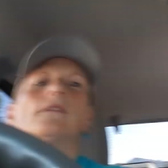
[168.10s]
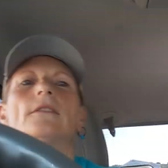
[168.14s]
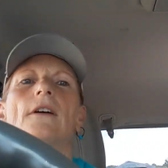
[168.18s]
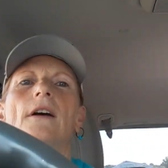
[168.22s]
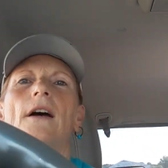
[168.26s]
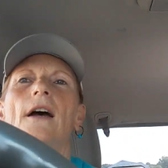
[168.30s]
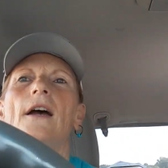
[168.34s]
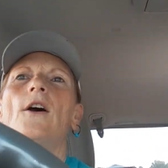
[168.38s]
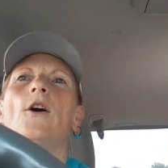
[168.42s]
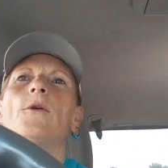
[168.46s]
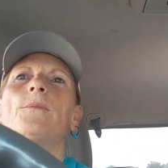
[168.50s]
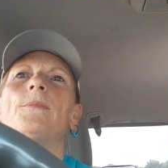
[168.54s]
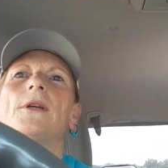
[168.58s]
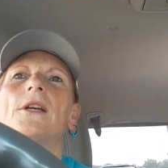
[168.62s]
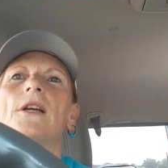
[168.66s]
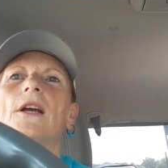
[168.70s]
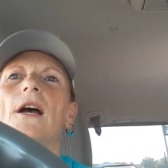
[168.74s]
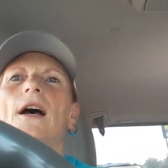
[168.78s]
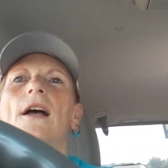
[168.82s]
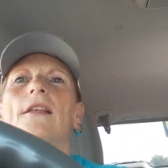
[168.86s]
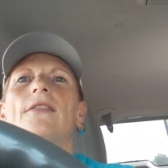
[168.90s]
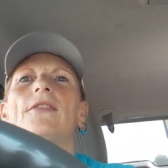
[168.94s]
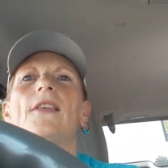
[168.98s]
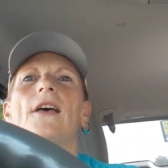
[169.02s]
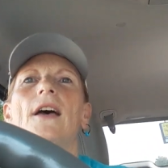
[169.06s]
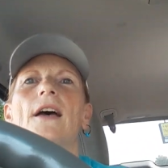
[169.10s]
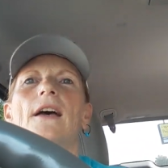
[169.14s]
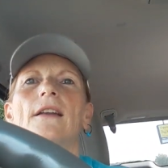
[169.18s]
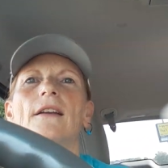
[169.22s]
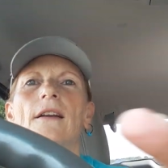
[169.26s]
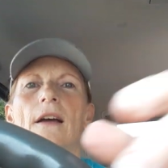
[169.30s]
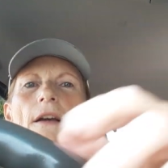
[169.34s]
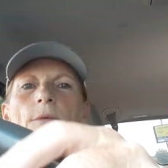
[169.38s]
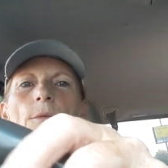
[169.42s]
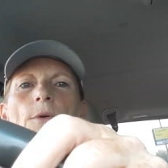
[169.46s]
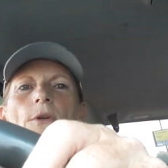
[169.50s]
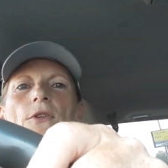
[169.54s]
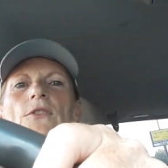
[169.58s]
I hope you got that.
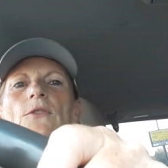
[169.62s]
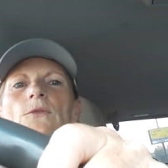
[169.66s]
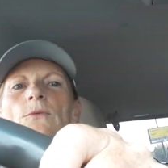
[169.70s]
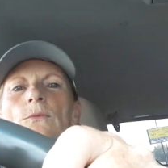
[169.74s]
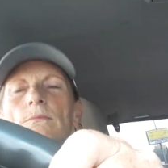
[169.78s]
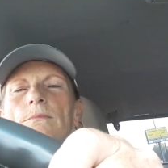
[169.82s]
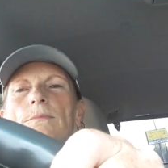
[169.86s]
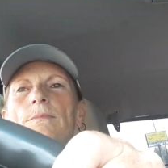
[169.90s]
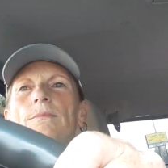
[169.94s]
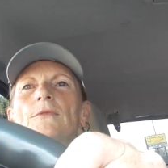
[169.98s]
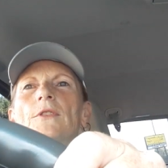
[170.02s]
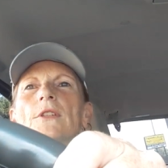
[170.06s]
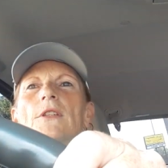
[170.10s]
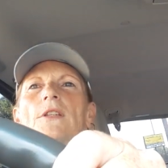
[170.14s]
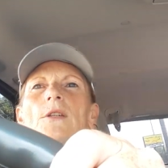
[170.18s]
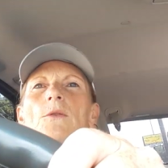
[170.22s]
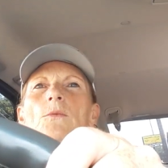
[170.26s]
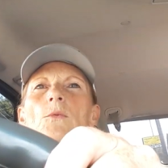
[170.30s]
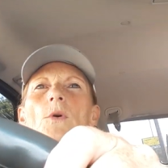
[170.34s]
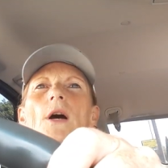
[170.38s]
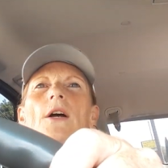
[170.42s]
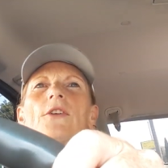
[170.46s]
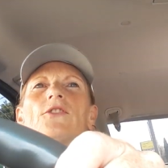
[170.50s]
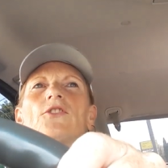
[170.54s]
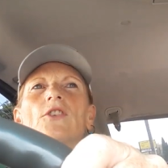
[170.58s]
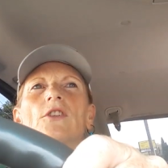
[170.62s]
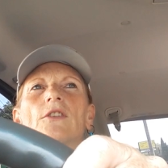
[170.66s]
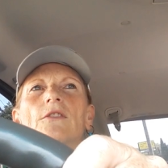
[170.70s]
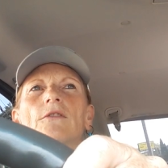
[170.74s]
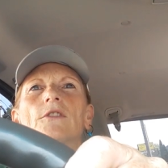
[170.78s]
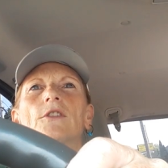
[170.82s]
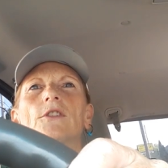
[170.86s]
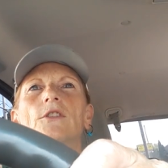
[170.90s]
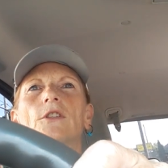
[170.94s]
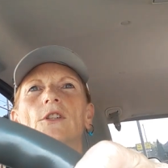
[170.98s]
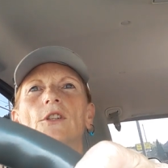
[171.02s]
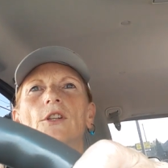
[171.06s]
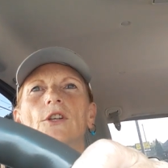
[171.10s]
I wasn't really watching
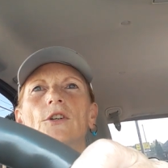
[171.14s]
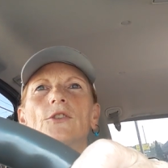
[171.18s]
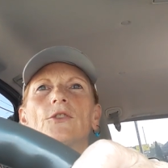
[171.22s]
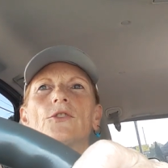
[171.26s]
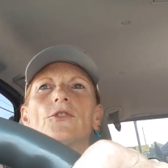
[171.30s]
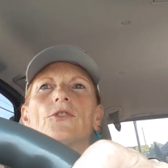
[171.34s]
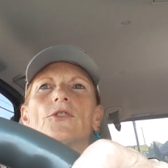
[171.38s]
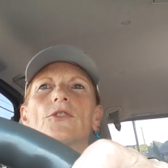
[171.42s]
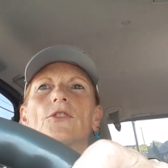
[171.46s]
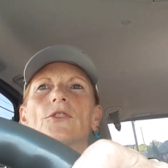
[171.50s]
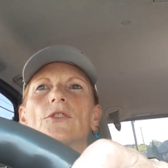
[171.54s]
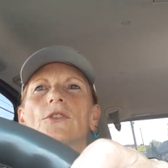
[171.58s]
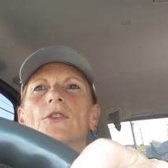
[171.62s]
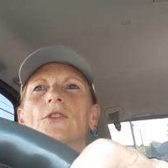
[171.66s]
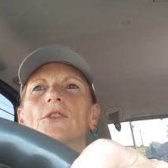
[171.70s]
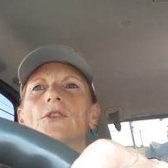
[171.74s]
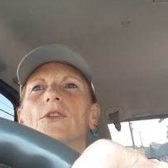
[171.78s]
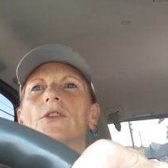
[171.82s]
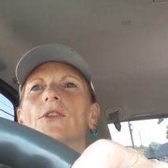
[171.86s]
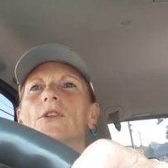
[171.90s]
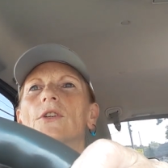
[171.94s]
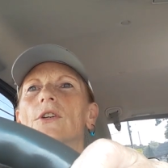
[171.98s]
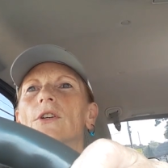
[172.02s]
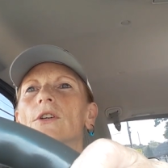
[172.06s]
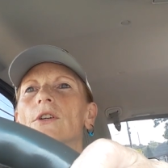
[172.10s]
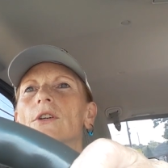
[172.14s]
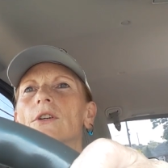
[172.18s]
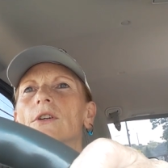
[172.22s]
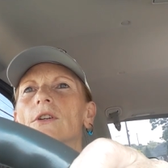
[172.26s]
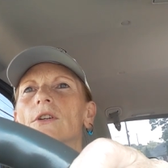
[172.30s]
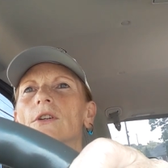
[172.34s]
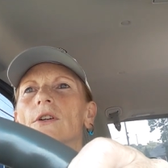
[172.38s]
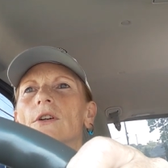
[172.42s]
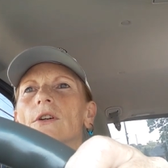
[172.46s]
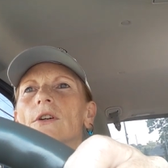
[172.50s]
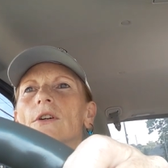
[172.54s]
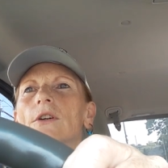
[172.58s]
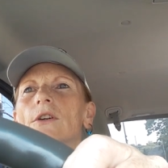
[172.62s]
real close
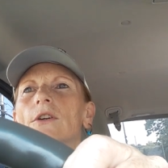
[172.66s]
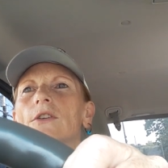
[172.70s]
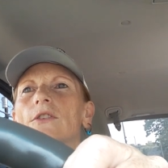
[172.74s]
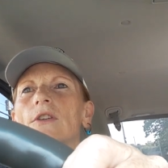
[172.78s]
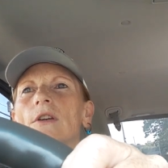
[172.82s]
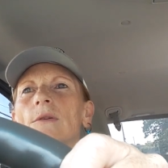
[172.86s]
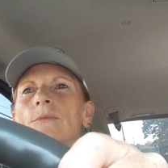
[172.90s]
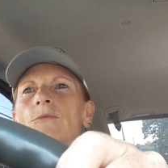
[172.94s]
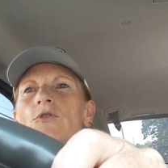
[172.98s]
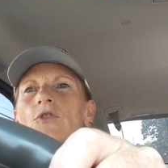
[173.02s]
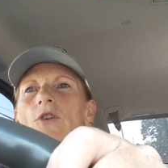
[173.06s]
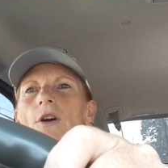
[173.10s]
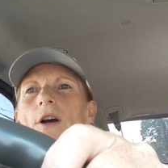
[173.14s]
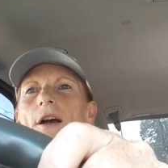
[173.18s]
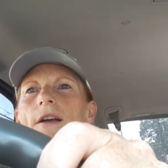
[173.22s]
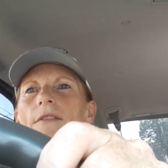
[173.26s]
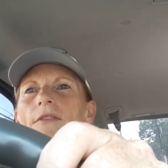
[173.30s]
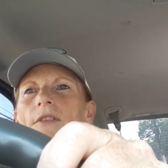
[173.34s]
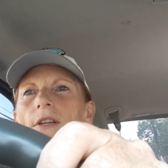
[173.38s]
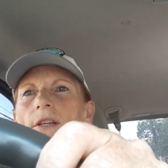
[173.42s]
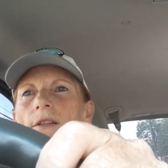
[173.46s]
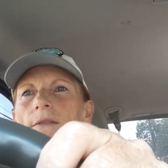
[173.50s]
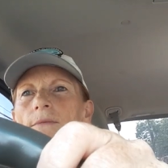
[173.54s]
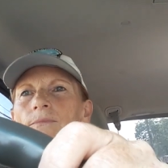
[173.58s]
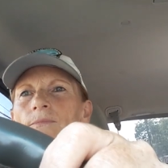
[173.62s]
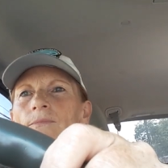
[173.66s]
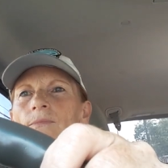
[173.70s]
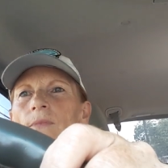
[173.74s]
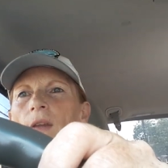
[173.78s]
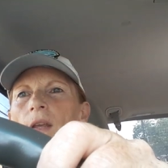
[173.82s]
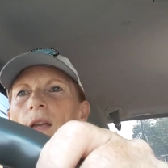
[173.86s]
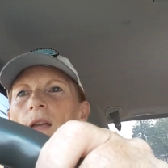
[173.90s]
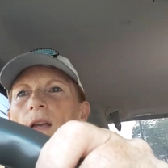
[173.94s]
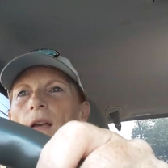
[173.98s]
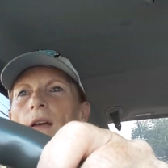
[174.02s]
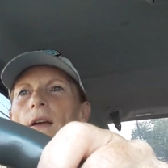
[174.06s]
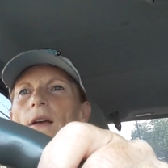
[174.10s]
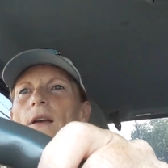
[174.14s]
because I'm driving.
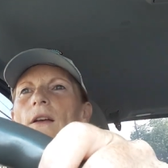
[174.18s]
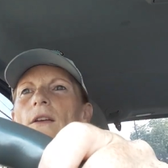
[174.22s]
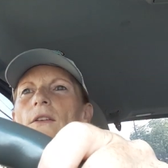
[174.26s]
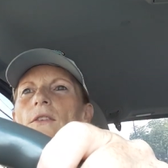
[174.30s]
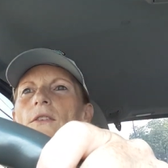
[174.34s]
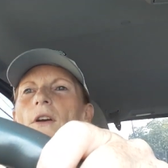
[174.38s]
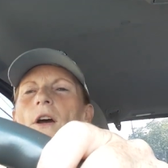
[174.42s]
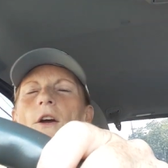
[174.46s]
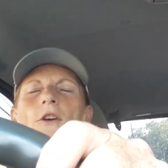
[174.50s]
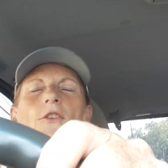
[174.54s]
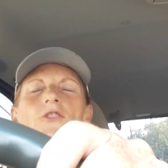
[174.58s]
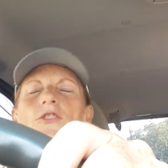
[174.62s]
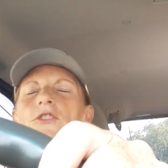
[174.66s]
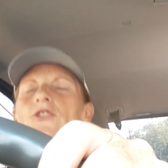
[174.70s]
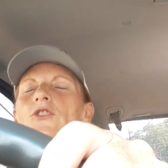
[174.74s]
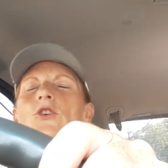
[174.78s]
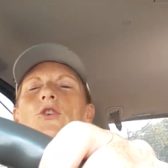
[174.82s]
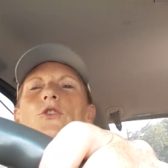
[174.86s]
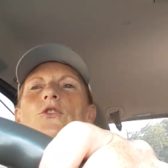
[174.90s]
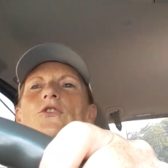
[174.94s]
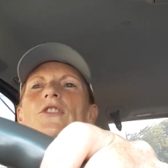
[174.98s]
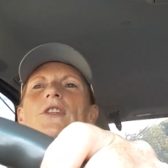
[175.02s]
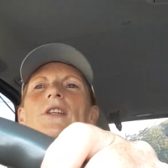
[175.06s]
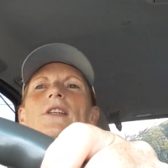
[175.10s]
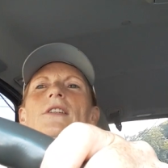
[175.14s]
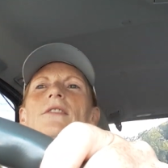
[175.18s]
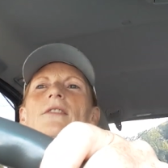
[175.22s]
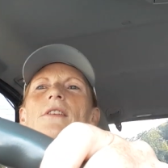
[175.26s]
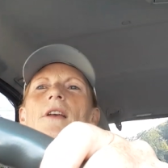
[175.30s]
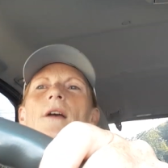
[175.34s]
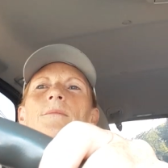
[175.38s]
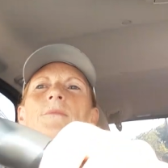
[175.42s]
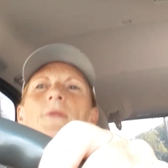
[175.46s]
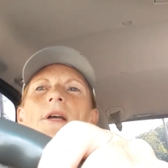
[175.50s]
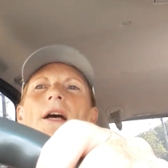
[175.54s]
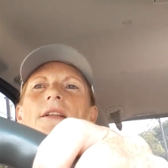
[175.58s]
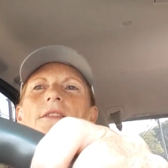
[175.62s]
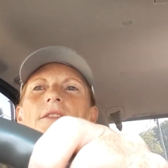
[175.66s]
Or Snoozies.
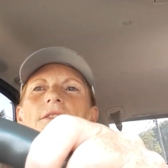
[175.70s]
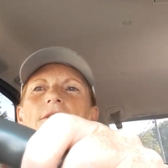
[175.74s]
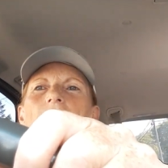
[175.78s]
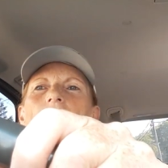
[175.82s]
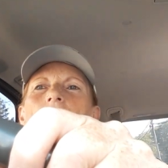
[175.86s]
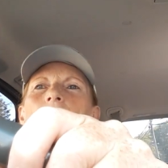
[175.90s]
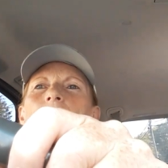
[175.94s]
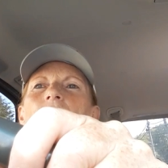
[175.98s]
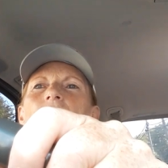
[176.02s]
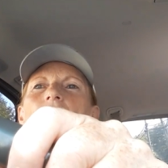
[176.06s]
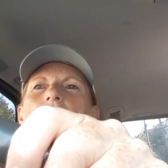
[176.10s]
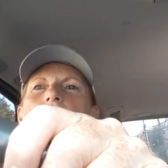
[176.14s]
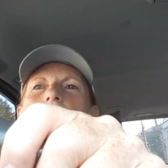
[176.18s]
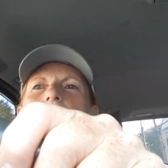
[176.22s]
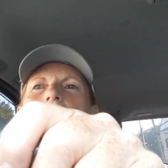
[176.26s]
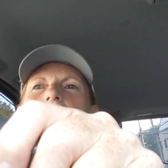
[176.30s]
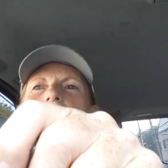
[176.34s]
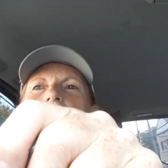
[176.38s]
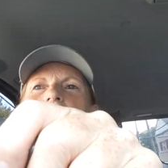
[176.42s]
I'm not, I'm sorry.